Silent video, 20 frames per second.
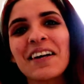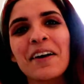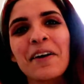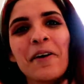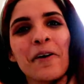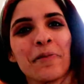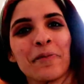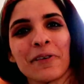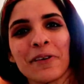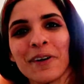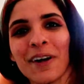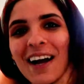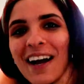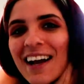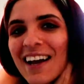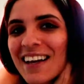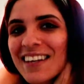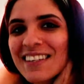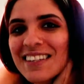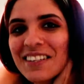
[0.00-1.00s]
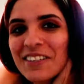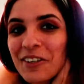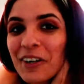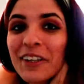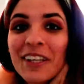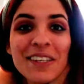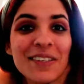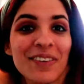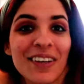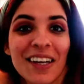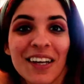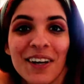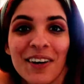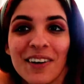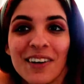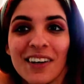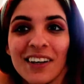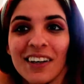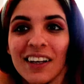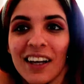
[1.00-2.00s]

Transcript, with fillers: I hope you guys enjoyed this video.